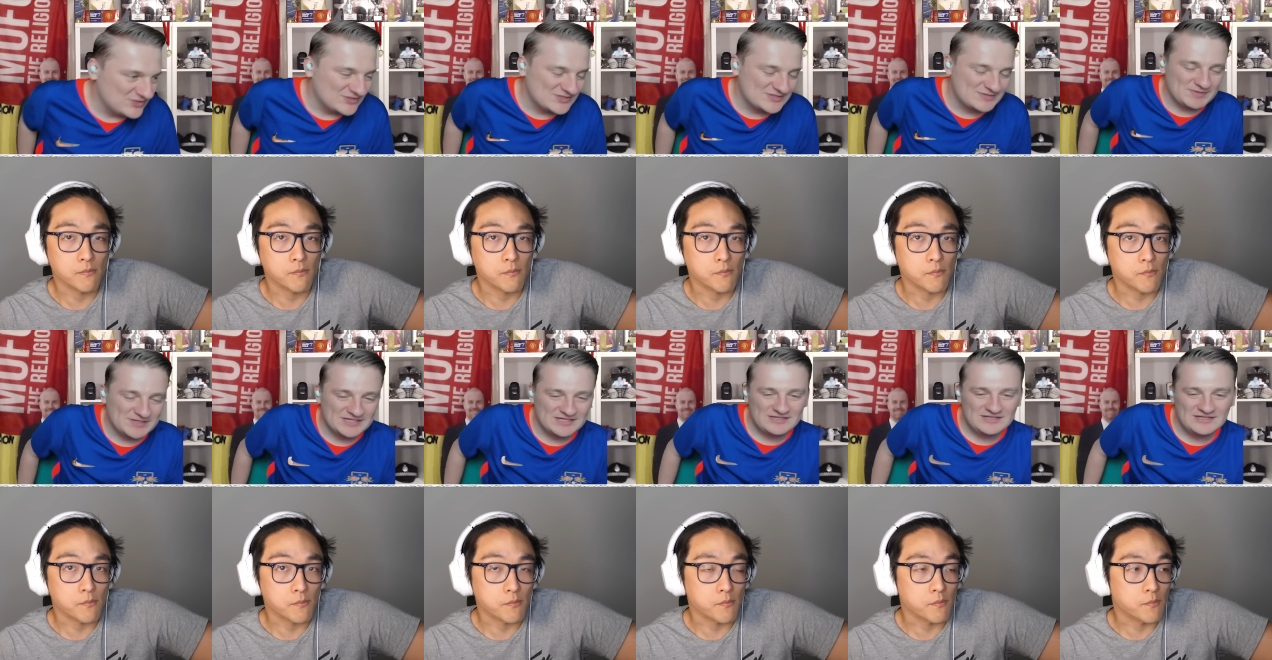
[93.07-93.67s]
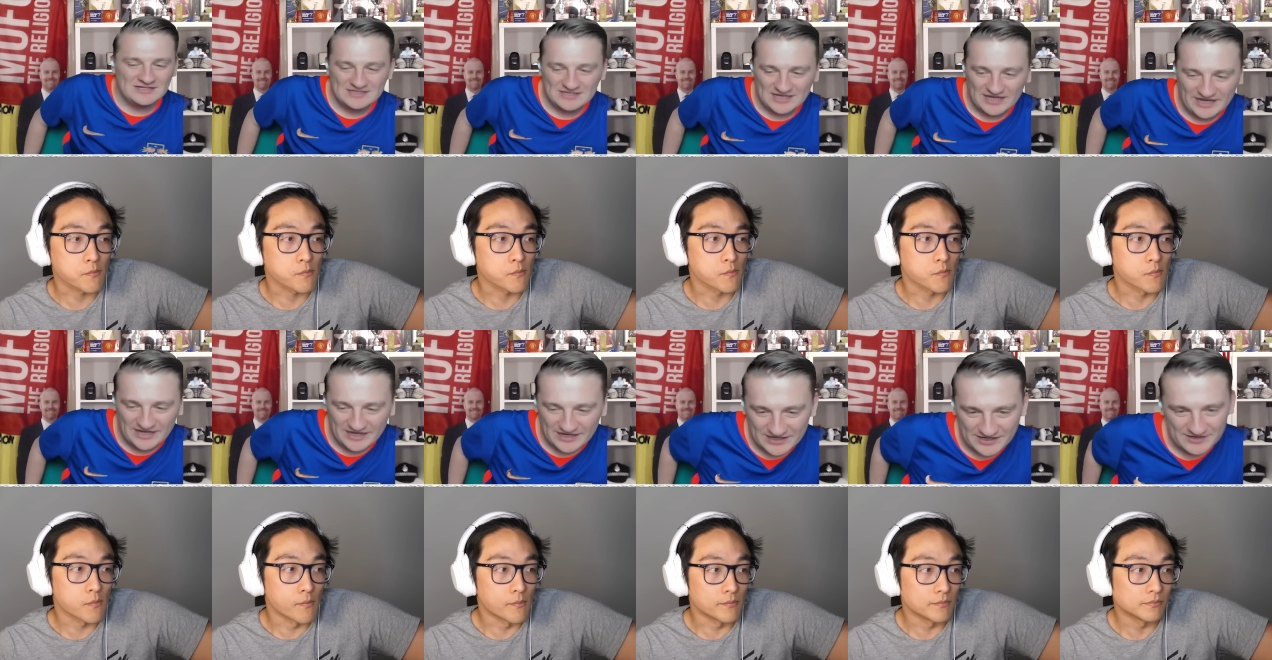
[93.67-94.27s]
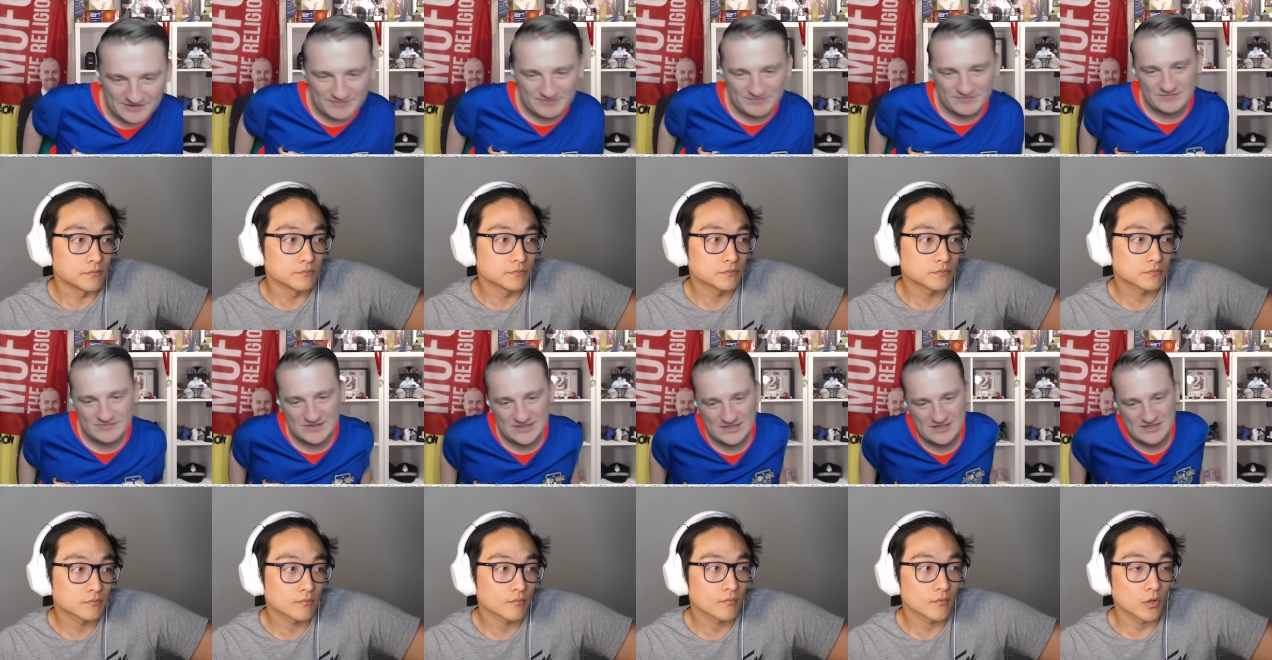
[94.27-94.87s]
Speaker 1: spinner
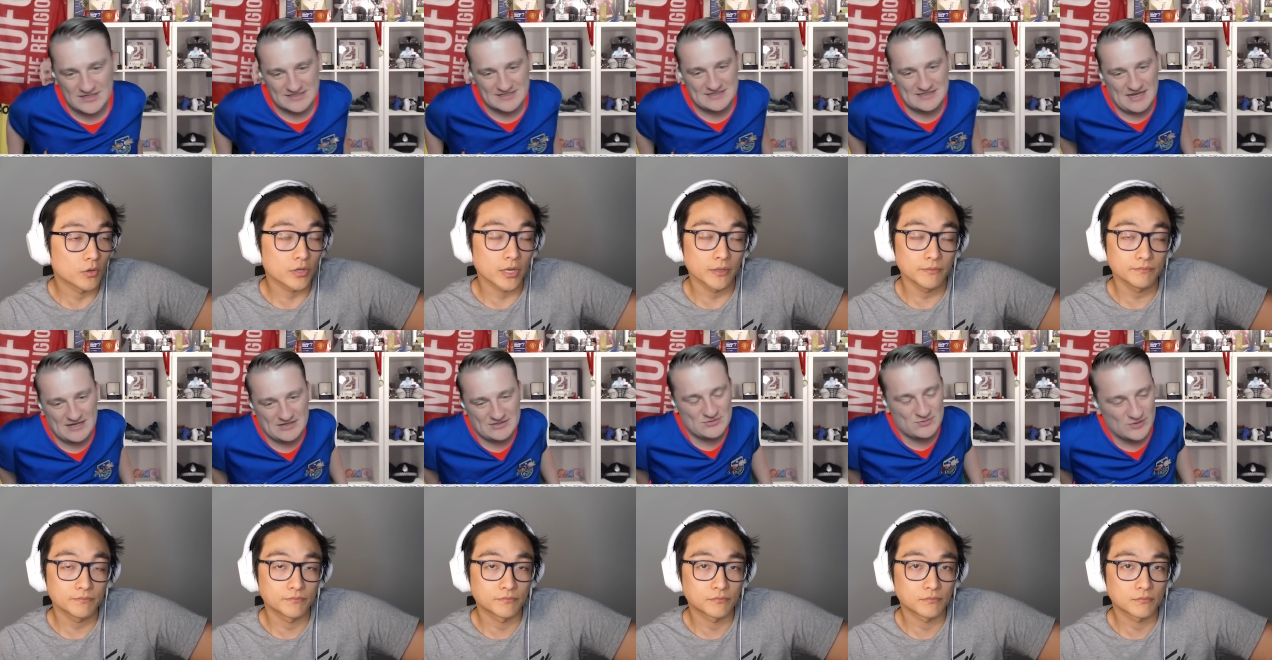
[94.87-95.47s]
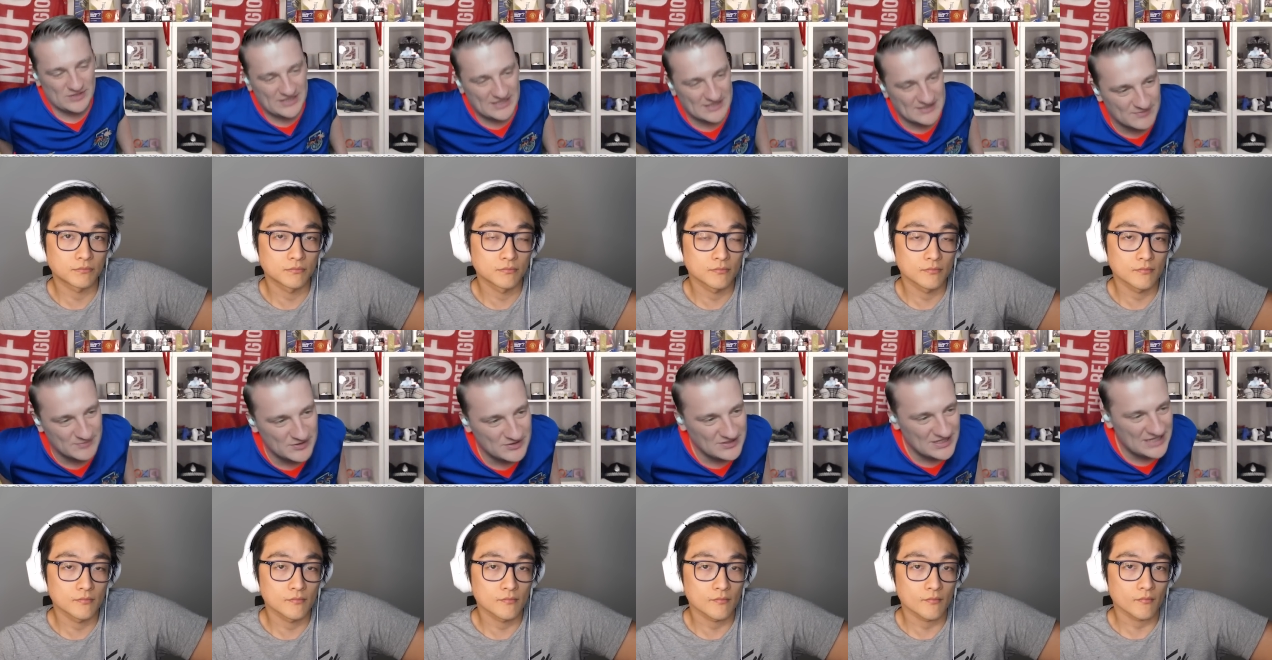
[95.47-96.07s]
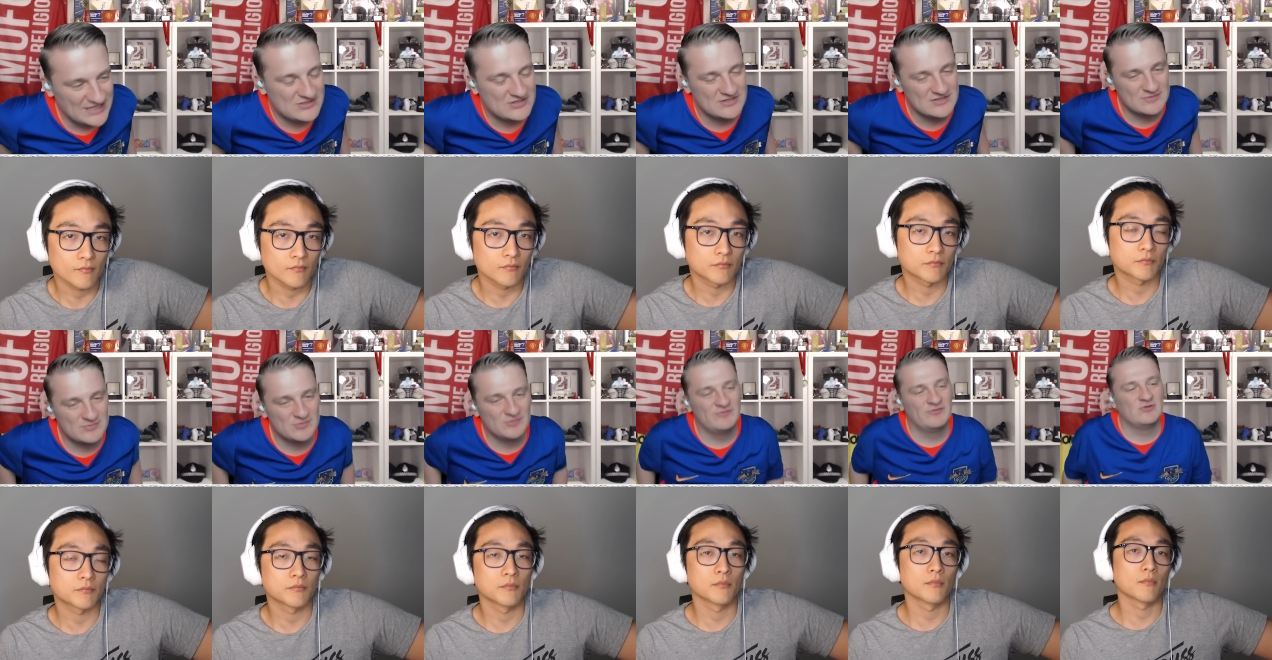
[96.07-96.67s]
because I just want to get some new
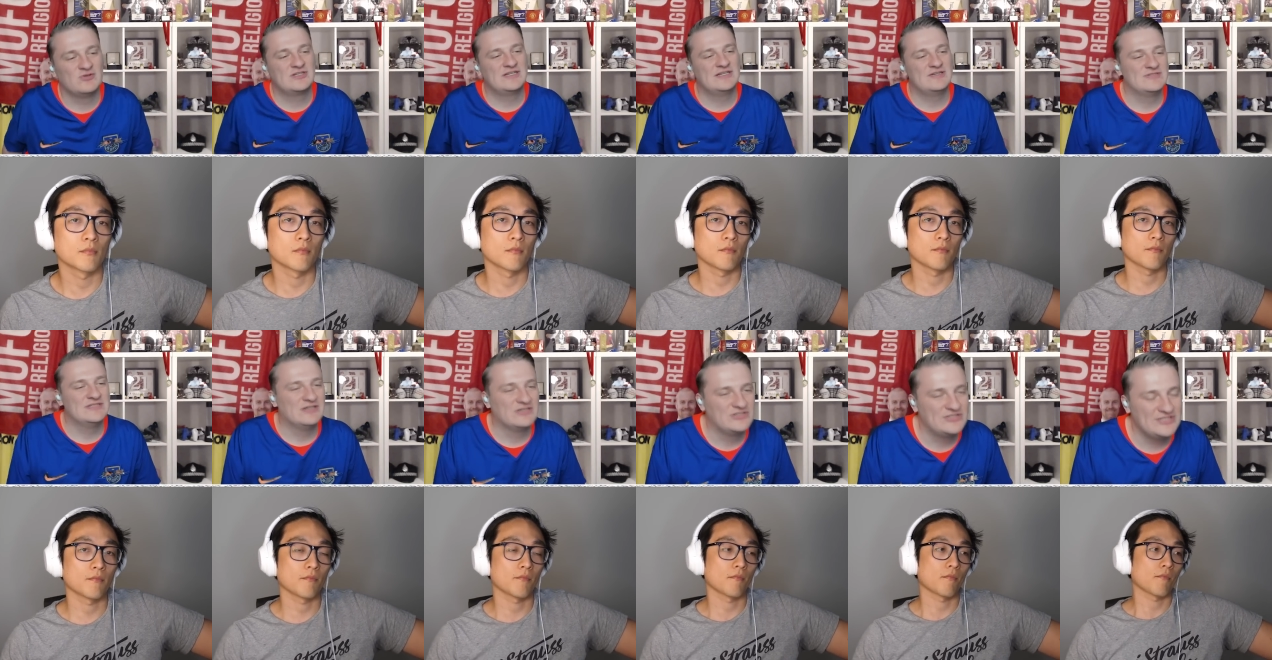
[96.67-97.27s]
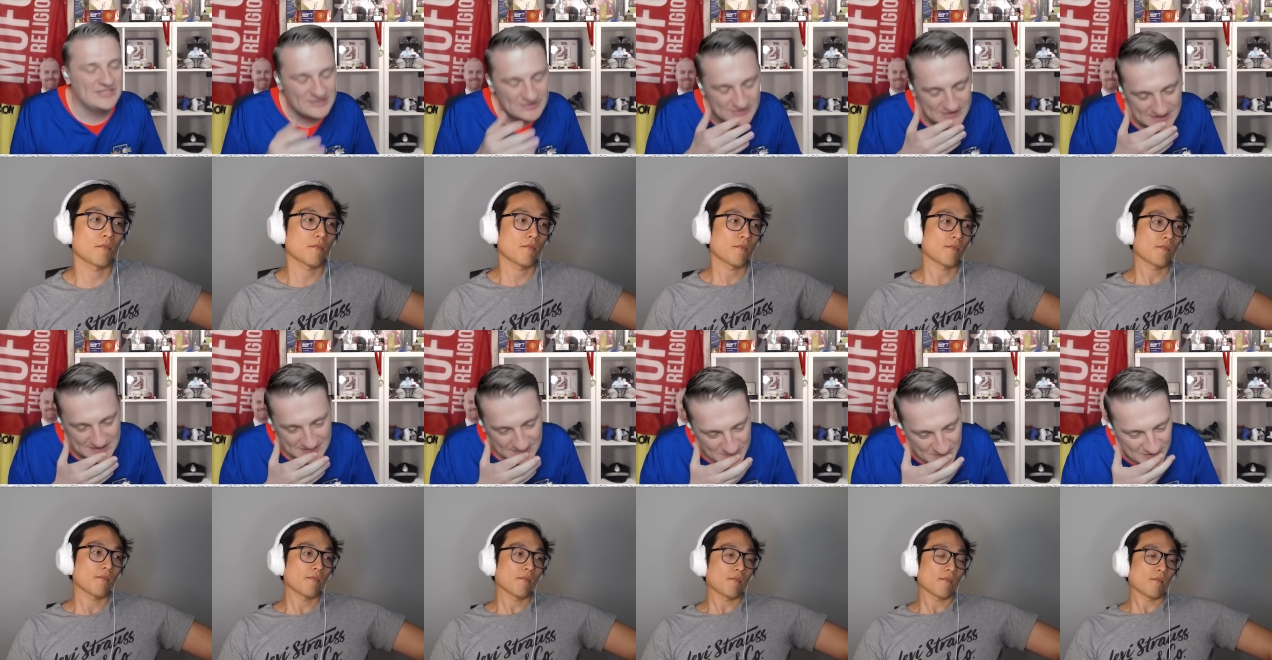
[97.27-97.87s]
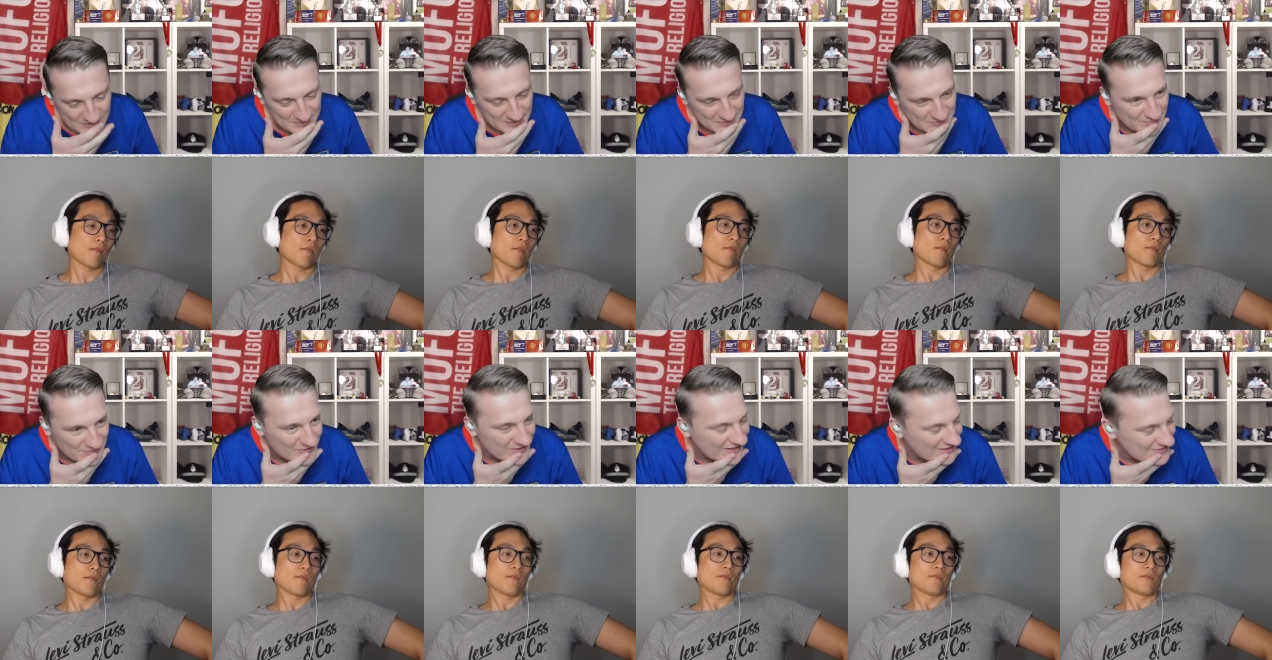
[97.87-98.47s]
nations, but unfortunately it was Nigeria, so I'm not going to be able to
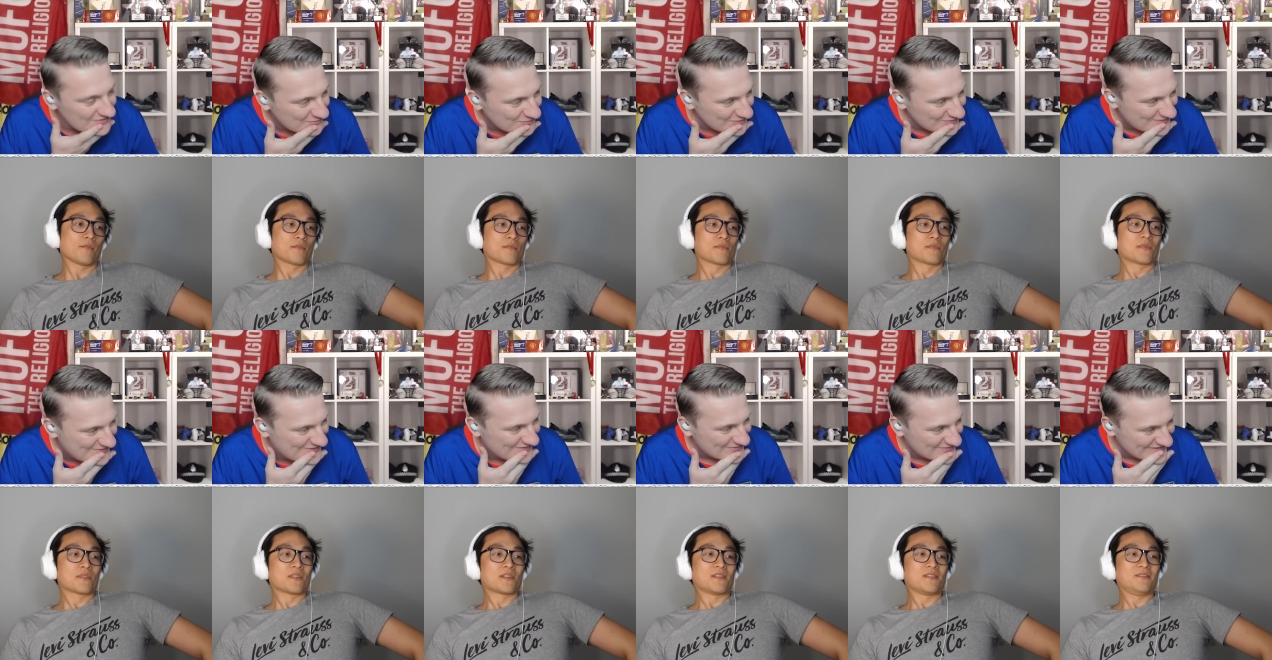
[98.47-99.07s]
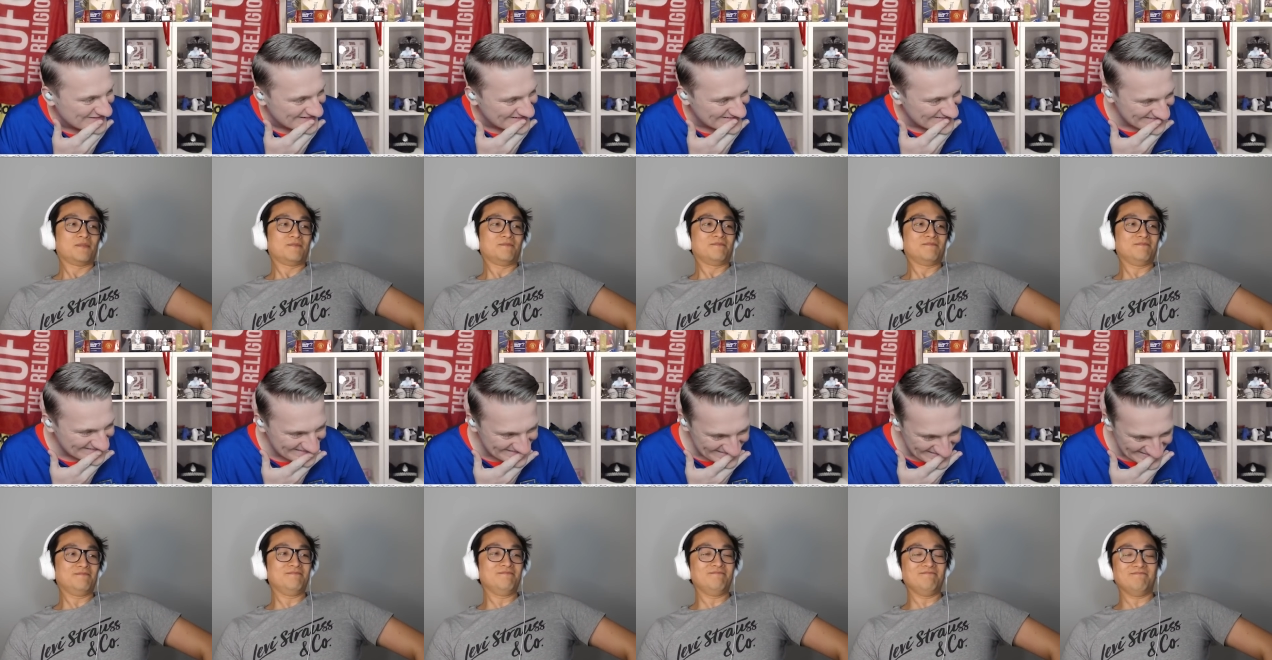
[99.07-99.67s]
put that as a World Cup winner.